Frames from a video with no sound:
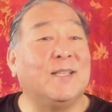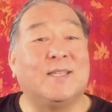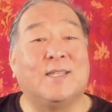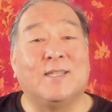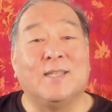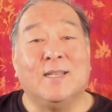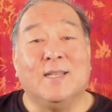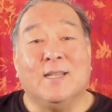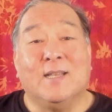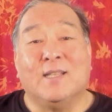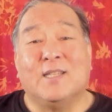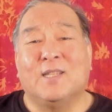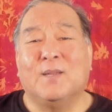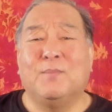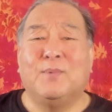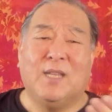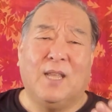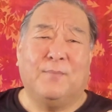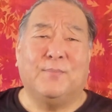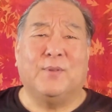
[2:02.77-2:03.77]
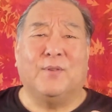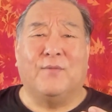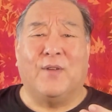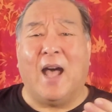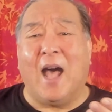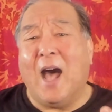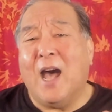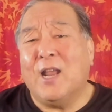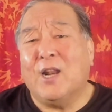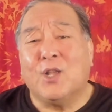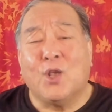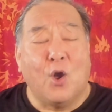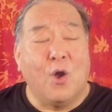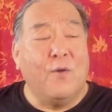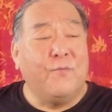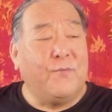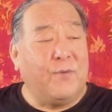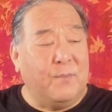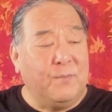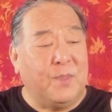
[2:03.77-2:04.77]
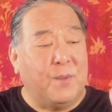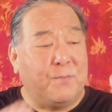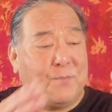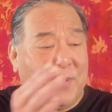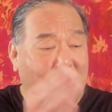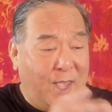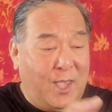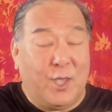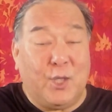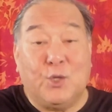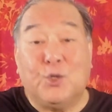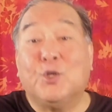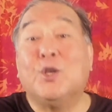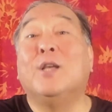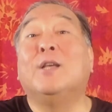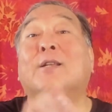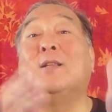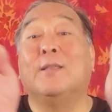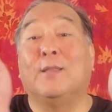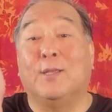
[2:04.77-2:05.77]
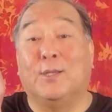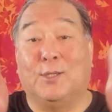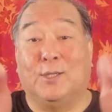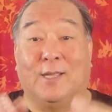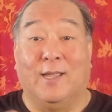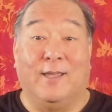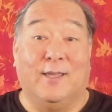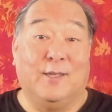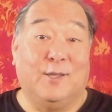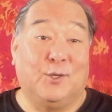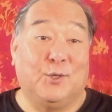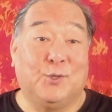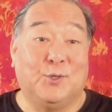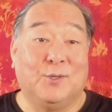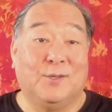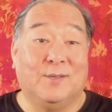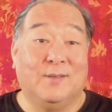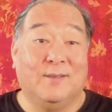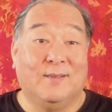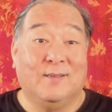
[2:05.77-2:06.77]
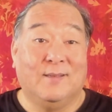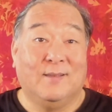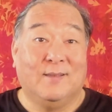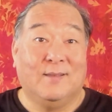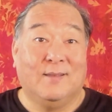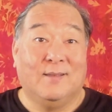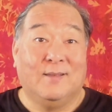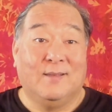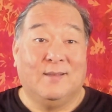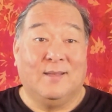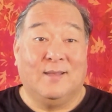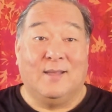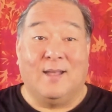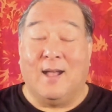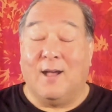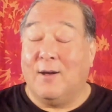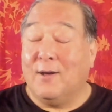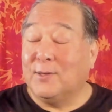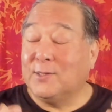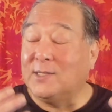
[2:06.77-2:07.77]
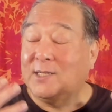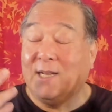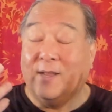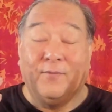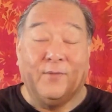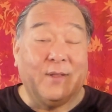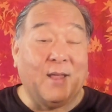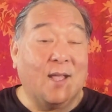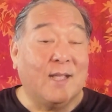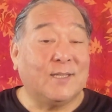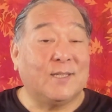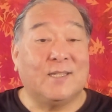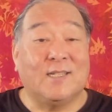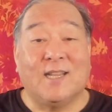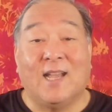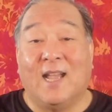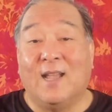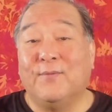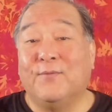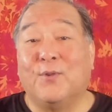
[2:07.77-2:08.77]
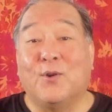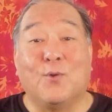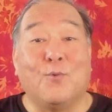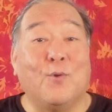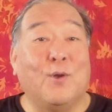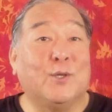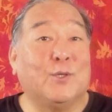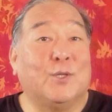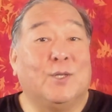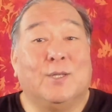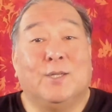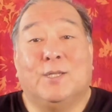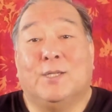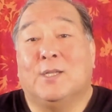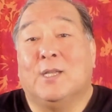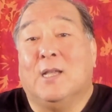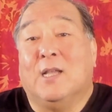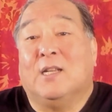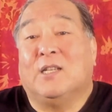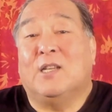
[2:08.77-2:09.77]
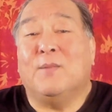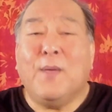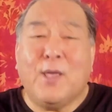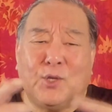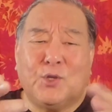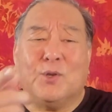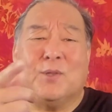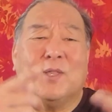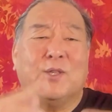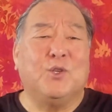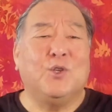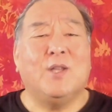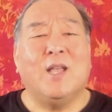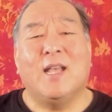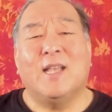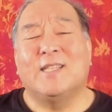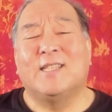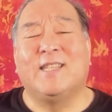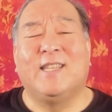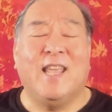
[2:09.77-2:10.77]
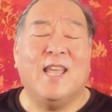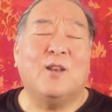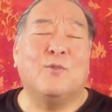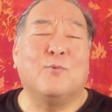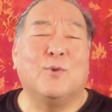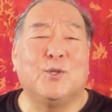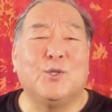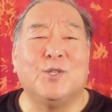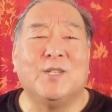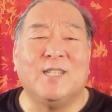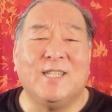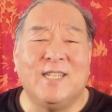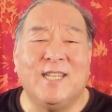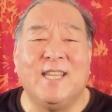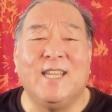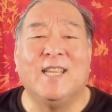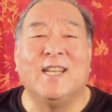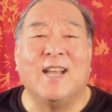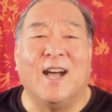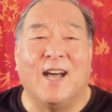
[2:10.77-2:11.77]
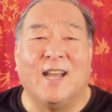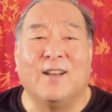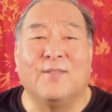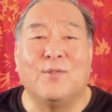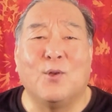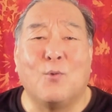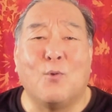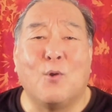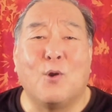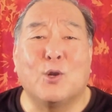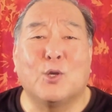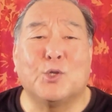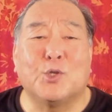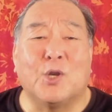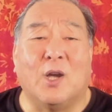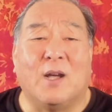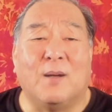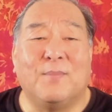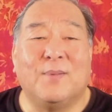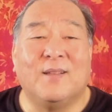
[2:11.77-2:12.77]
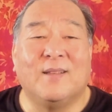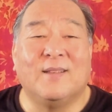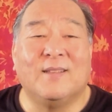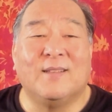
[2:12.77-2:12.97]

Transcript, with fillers: as some tips of how to go from the page to the stage. I'll also leave lots of time for questions to make sure that you guys get what you need out of the workshop.